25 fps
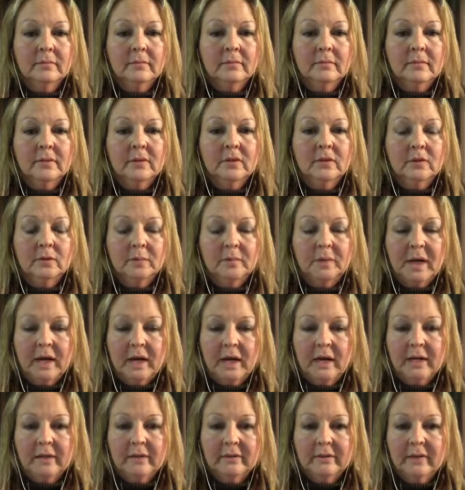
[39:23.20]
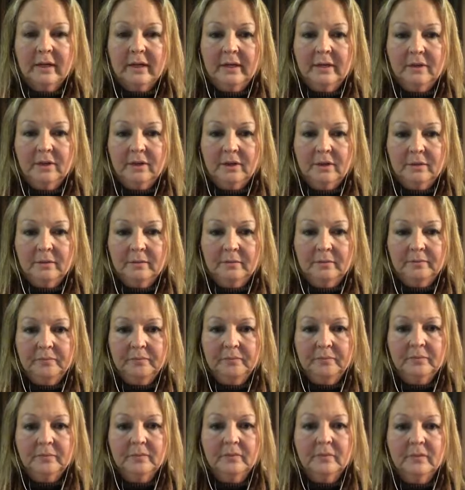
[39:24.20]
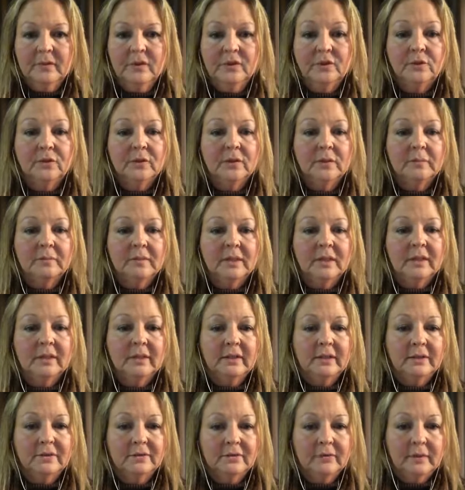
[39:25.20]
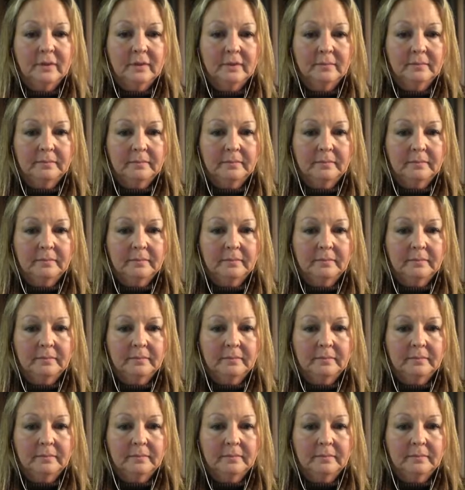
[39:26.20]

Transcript: So pause, say no, do something different.